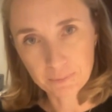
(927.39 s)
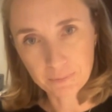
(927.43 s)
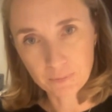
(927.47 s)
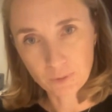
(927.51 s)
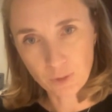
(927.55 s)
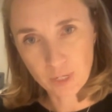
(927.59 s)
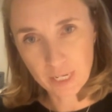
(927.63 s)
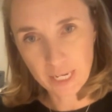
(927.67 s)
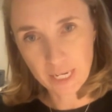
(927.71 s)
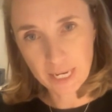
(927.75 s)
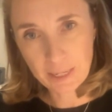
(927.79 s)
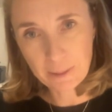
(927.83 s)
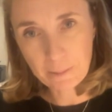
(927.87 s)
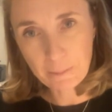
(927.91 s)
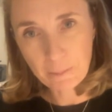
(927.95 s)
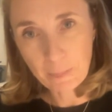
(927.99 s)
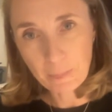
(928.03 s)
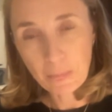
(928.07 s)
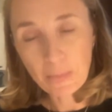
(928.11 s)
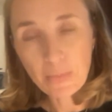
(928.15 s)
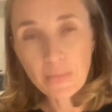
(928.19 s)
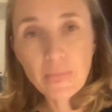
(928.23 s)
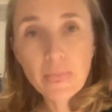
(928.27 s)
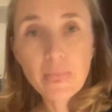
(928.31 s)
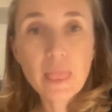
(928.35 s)
Okay?
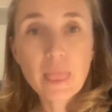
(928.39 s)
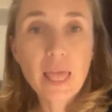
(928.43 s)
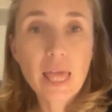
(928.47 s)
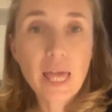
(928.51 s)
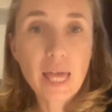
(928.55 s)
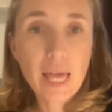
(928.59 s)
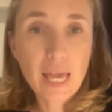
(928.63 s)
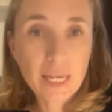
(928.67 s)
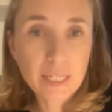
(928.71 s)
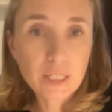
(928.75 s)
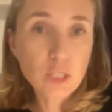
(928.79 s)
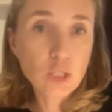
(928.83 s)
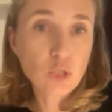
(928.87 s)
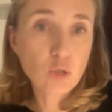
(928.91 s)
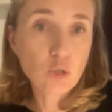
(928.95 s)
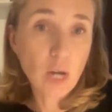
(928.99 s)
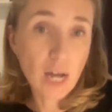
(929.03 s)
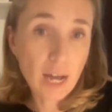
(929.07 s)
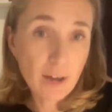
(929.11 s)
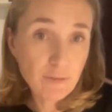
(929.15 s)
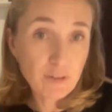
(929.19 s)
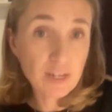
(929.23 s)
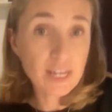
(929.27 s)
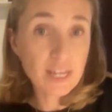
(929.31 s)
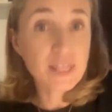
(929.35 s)
And
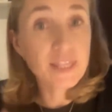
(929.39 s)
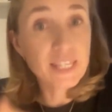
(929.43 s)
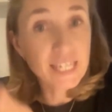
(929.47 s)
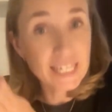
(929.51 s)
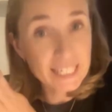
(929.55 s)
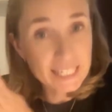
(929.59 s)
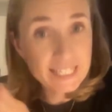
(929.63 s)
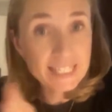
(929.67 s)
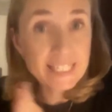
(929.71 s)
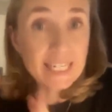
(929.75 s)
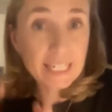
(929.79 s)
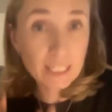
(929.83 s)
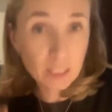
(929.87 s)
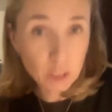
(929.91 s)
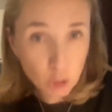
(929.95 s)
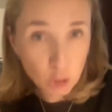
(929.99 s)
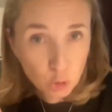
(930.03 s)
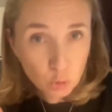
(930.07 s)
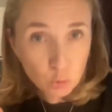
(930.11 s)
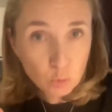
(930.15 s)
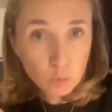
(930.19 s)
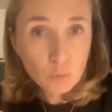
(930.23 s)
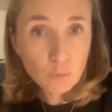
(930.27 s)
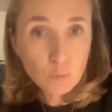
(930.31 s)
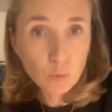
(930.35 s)
they tell
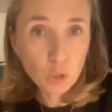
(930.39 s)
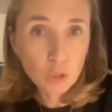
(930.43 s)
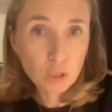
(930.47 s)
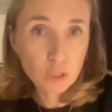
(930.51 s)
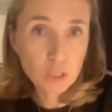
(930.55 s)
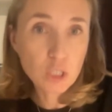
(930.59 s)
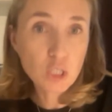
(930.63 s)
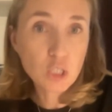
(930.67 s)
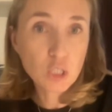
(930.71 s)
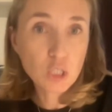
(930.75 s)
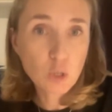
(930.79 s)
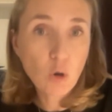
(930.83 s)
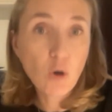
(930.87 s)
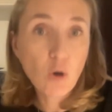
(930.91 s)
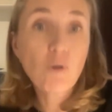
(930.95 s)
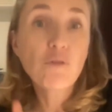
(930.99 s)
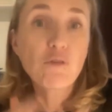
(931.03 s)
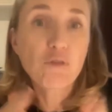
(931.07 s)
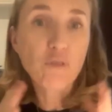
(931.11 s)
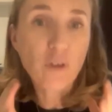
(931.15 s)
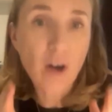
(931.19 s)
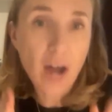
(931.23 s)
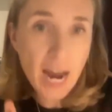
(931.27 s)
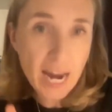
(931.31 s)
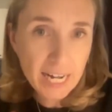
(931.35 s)
you what is your
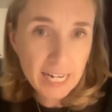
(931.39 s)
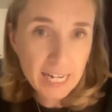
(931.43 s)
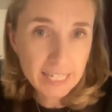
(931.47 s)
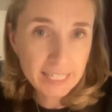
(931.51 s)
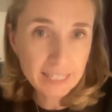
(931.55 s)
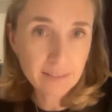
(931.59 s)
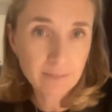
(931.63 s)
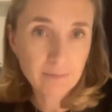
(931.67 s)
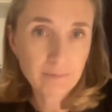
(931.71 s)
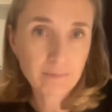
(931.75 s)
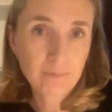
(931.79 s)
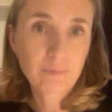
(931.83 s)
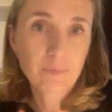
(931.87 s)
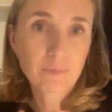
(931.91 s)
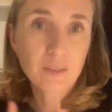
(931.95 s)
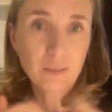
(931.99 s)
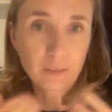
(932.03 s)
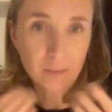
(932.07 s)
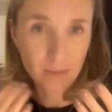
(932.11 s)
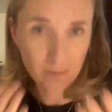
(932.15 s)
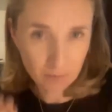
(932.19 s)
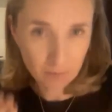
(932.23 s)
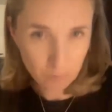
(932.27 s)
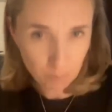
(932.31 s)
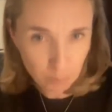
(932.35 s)
filing
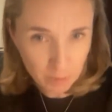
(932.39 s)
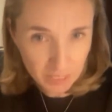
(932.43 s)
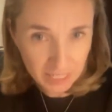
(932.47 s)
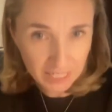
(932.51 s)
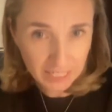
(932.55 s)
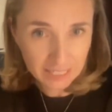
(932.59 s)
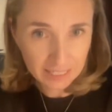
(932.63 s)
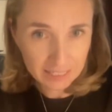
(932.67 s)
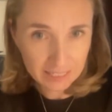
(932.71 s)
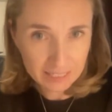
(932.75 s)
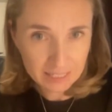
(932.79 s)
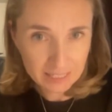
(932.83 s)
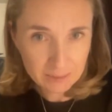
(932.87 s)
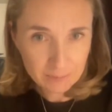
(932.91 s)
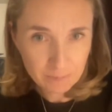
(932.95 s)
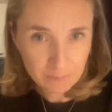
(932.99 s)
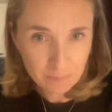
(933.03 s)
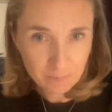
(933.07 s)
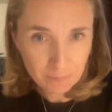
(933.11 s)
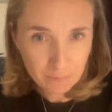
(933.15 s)
period.